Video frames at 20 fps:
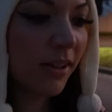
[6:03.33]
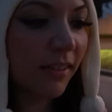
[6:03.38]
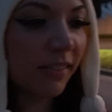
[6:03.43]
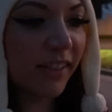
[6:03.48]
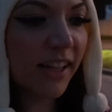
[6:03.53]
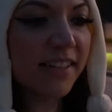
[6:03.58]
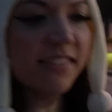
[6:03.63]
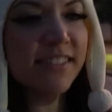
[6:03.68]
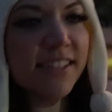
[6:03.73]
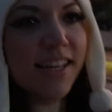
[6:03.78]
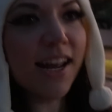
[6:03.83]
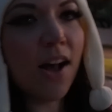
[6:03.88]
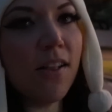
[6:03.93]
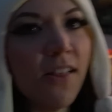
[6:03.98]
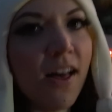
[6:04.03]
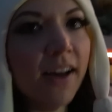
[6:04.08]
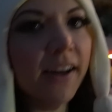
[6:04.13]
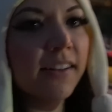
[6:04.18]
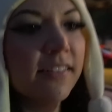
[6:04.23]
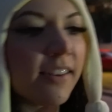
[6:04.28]
let's see how
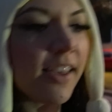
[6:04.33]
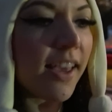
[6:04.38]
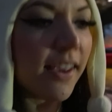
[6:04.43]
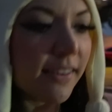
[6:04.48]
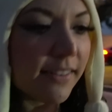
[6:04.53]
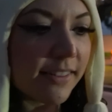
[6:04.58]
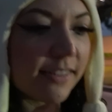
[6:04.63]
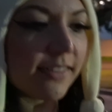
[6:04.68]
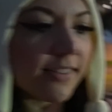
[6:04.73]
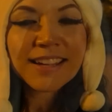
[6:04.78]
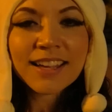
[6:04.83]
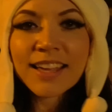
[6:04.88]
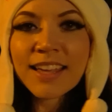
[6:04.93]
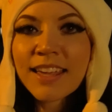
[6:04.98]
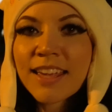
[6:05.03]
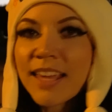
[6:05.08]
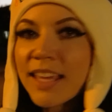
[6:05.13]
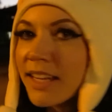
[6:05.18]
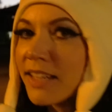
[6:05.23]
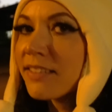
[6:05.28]
long it takes.
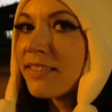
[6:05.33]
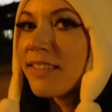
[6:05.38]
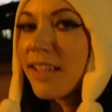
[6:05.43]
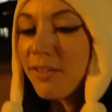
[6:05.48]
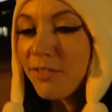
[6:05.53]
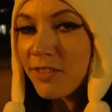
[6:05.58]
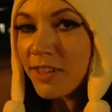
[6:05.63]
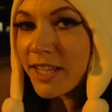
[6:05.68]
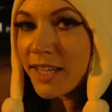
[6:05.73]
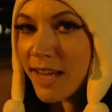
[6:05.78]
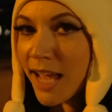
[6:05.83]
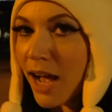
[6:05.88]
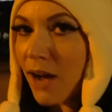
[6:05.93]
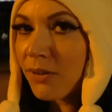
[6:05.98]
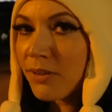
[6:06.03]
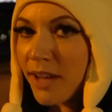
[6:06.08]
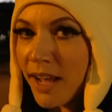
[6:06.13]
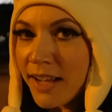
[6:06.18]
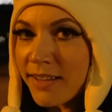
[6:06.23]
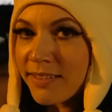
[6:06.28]
It is definitely now
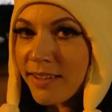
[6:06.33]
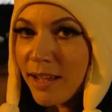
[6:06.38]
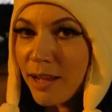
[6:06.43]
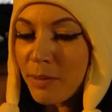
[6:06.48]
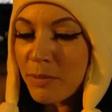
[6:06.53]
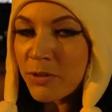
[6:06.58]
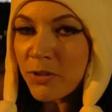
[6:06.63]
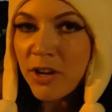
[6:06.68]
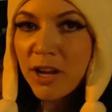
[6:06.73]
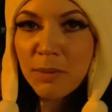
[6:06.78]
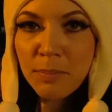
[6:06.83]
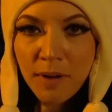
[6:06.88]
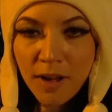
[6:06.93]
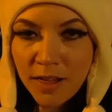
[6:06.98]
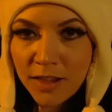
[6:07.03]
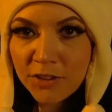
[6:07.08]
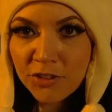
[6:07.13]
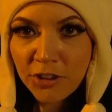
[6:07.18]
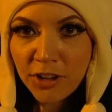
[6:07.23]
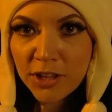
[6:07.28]
nighttime, so I
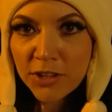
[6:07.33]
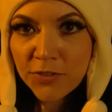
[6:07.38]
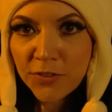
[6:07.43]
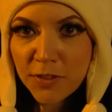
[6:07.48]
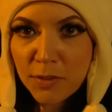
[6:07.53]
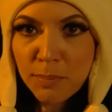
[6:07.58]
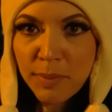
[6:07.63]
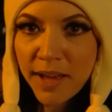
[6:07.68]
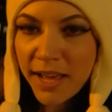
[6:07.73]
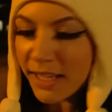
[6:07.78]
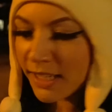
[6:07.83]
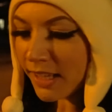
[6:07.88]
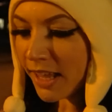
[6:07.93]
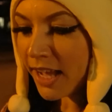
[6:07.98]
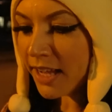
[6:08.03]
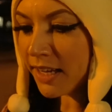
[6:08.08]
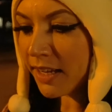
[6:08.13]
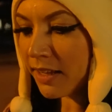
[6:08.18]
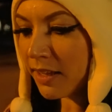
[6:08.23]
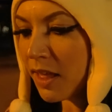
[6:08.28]
apologize for the bad
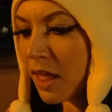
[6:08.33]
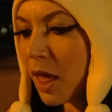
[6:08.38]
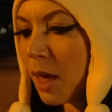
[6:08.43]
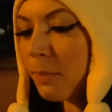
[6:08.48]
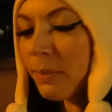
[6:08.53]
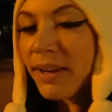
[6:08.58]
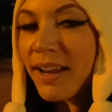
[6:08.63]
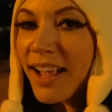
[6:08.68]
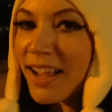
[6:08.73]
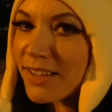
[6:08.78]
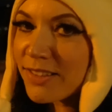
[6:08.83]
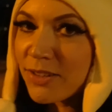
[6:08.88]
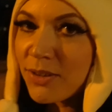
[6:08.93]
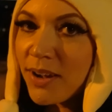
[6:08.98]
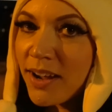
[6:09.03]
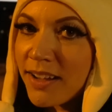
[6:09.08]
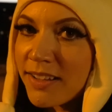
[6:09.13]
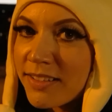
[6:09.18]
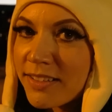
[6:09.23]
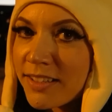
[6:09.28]
lighting, but as you
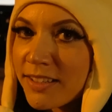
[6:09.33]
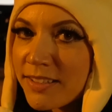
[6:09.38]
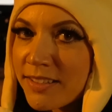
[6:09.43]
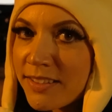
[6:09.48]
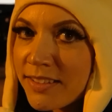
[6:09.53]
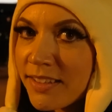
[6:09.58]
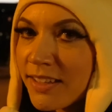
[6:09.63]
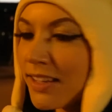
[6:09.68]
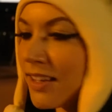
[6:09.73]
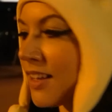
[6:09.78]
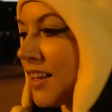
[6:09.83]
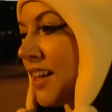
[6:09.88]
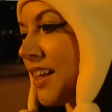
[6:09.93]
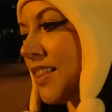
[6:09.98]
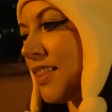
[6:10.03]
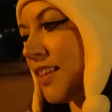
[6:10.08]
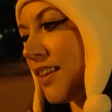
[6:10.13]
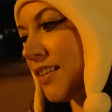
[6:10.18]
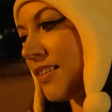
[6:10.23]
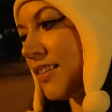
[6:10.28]
guys can see,
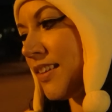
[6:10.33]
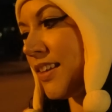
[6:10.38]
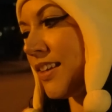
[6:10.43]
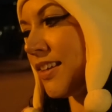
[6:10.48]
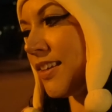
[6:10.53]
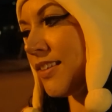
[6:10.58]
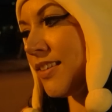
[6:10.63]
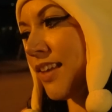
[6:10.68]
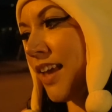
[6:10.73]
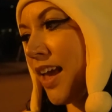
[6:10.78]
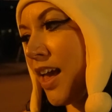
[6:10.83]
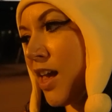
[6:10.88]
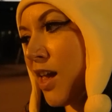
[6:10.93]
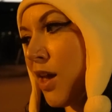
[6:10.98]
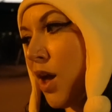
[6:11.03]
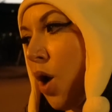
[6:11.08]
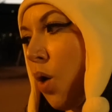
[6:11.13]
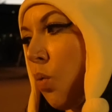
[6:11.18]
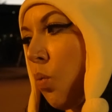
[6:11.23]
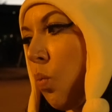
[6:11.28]
this is
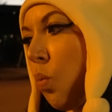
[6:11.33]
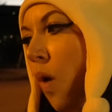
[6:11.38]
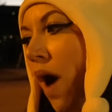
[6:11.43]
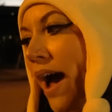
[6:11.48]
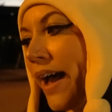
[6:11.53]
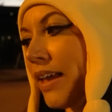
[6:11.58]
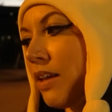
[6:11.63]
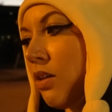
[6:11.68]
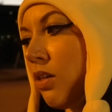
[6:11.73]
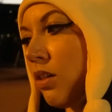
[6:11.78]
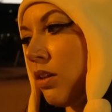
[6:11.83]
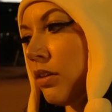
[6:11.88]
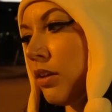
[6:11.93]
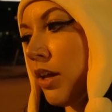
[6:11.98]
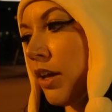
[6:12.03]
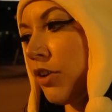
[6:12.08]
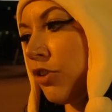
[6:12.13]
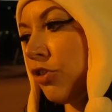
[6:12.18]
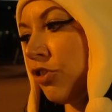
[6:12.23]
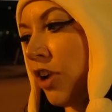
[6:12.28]
a wild
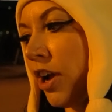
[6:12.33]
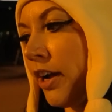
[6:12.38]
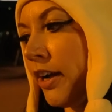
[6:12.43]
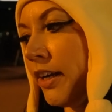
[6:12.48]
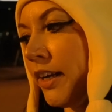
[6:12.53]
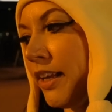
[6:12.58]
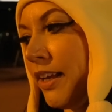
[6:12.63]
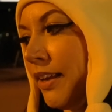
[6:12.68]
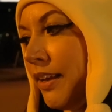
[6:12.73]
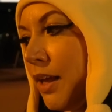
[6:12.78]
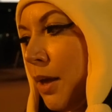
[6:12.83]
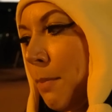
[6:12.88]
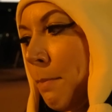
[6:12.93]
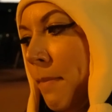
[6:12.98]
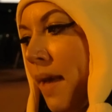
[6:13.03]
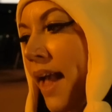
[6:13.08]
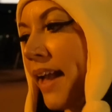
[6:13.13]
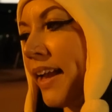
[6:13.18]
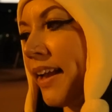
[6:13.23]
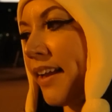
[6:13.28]
shiny
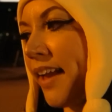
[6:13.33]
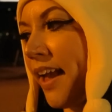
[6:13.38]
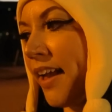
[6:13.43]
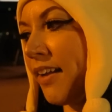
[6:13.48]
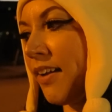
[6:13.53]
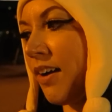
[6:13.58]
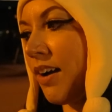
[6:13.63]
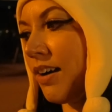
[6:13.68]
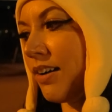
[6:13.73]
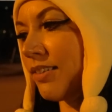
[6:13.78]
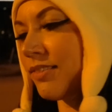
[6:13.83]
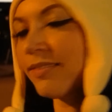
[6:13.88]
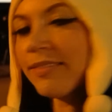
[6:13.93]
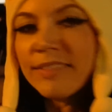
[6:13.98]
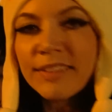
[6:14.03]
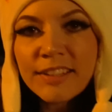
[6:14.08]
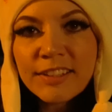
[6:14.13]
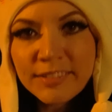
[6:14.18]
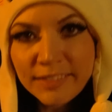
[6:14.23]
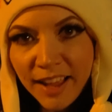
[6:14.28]
Mega Gengar.
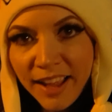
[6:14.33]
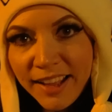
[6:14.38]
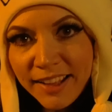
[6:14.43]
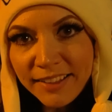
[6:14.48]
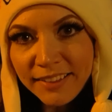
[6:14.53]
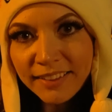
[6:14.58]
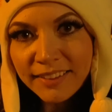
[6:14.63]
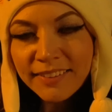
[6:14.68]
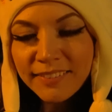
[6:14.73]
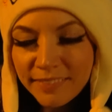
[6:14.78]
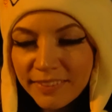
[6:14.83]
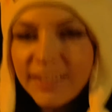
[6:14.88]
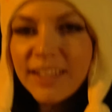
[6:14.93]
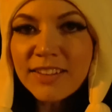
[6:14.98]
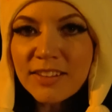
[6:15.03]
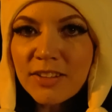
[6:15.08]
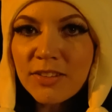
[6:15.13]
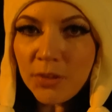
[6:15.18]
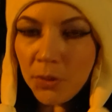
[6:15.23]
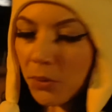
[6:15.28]
Psych,
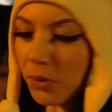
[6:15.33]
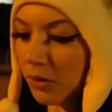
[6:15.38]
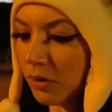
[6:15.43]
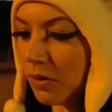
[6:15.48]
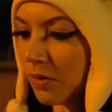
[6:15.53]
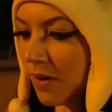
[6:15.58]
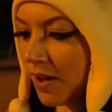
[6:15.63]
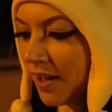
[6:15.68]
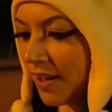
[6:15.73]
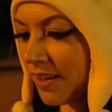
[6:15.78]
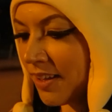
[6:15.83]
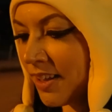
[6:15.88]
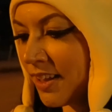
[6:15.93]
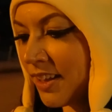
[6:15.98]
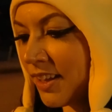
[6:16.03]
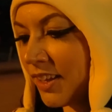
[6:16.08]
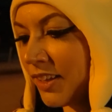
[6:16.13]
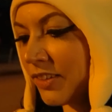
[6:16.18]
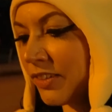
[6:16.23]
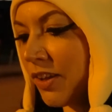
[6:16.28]
it's a Zorua.
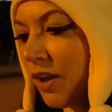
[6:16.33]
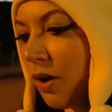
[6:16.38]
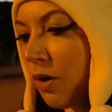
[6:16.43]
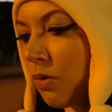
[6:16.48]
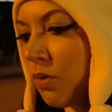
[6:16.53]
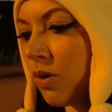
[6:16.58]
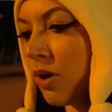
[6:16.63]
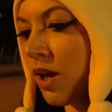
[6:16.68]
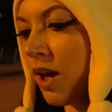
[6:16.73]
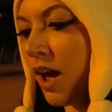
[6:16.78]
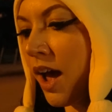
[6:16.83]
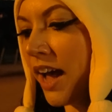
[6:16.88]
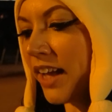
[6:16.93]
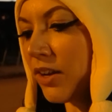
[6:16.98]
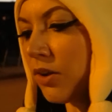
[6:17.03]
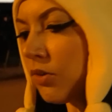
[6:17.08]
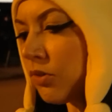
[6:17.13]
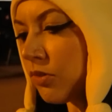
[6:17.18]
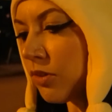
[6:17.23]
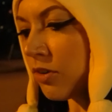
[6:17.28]
So I
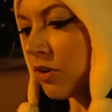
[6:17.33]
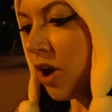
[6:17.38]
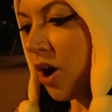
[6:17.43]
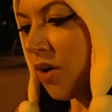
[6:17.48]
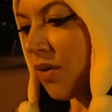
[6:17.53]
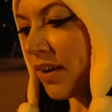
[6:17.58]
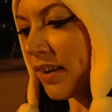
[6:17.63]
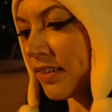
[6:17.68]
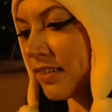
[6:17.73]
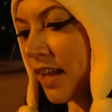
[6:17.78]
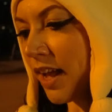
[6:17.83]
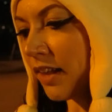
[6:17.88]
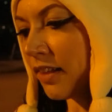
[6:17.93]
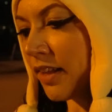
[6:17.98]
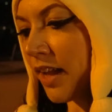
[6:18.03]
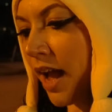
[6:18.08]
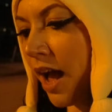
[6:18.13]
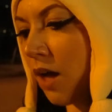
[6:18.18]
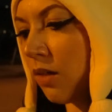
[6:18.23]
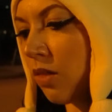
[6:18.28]
don't know exactly
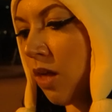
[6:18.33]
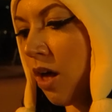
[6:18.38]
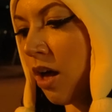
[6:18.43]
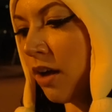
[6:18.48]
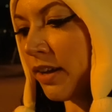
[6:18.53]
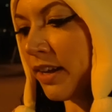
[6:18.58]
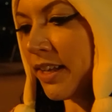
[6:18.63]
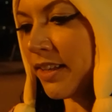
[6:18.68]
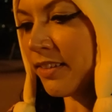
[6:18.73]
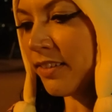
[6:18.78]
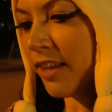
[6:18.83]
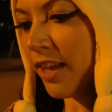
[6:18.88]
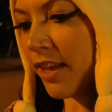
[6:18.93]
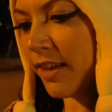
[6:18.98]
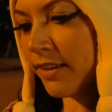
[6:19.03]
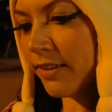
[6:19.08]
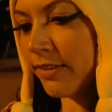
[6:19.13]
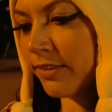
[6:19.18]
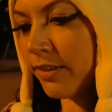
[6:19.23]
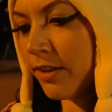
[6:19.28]
how long it
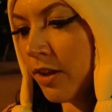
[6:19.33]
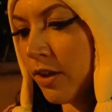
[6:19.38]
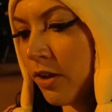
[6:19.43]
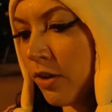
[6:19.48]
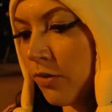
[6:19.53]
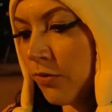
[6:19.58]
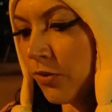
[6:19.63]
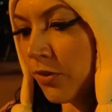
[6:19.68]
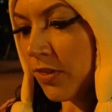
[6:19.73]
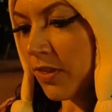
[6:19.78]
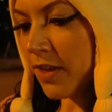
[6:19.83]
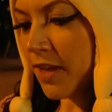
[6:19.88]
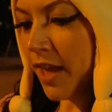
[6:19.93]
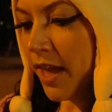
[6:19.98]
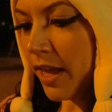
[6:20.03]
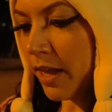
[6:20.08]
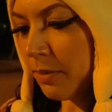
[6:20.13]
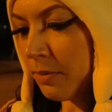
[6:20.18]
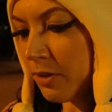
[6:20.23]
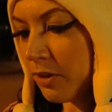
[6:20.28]
takes for the
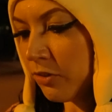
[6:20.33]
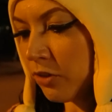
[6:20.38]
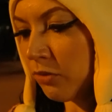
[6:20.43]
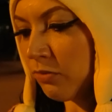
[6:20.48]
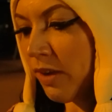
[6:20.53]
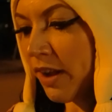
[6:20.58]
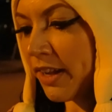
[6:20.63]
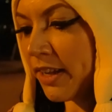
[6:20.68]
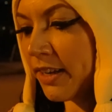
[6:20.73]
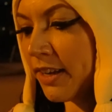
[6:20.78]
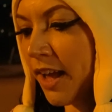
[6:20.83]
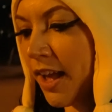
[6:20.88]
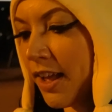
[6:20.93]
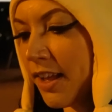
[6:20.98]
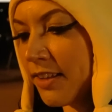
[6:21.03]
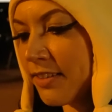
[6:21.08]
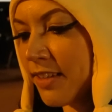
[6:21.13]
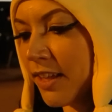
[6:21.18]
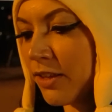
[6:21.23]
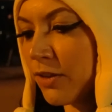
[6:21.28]
game to
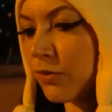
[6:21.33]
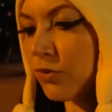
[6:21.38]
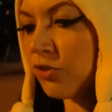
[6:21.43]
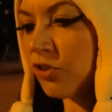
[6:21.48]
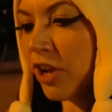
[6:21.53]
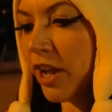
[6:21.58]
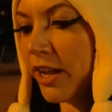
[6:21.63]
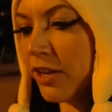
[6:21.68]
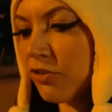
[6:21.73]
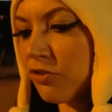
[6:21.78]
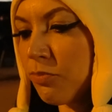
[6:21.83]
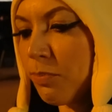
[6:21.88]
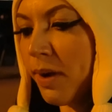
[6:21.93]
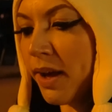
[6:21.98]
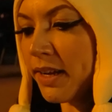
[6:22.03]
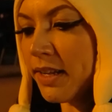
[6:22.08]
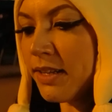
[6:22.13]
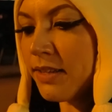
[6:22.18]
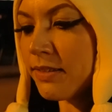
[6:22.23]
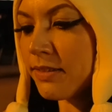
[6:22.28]
recognize that you've changed
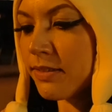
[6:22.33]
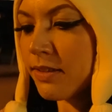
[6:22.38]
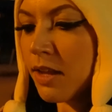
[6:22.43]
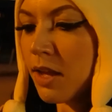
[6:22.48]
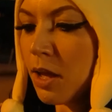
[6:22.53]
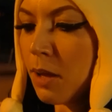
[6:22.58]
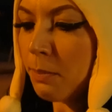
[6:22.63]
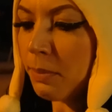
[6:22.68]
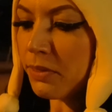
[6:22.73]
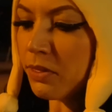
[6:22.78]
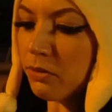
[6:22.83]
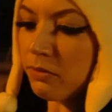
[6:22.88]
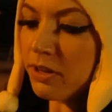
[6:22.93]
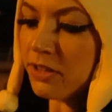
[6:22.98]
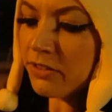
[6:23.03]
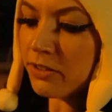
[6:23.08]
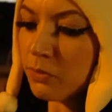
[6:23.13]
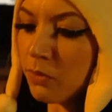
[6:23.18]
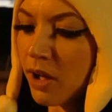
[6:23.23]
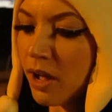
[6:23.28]
buddies, but the
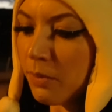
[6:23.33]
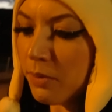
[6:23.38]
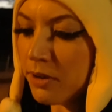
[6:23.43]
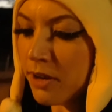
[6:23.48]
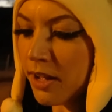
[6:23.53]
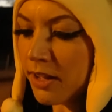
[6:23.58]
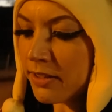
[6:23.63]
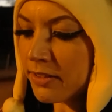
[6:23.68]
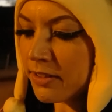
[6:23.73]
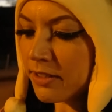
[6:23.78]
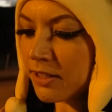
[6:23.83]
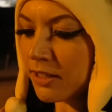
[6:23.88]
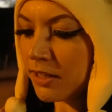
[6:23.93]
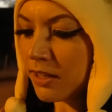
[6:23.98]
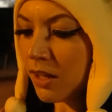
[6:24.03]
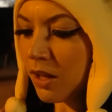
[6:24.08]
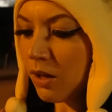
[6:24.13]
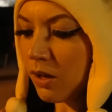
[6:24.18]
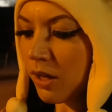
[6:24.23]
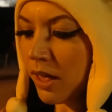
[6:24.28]
reason why we're not
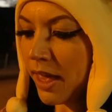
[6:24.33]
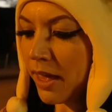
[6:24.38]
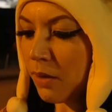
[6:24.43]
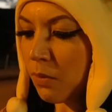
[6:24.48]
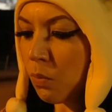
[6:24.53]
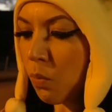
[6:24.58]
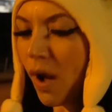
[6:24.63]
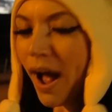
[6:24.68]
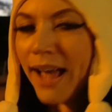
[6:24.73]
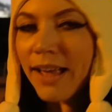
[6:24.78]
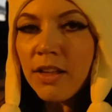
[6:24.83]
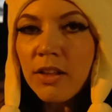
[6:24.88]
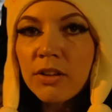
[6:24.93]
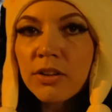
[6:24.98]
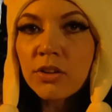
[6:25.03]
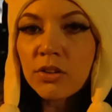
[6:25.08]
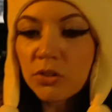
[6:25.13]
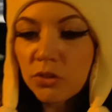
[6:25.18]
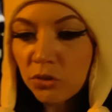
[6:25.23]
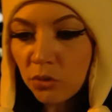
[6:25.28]
seeing a wild
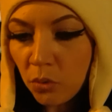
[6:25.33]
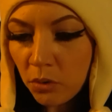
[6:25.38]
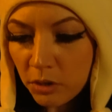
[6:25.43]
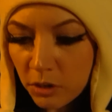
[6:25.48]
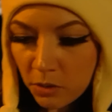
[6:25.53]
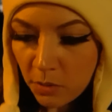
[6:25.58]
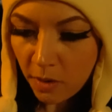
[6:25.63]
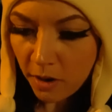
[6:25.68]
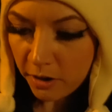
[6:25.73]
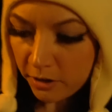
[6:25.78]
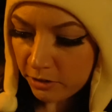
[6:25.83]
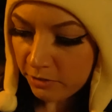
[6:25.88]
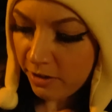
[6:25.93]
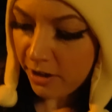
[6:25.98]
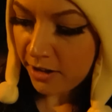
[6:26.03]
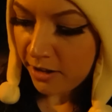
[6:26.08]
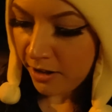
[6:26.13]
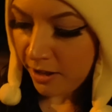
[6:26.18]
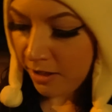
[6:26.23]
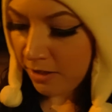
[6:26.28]
Zoroark
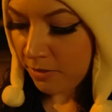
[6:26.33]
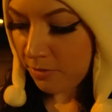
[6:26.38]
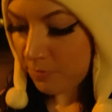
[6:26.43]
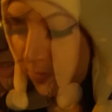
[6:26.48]
right now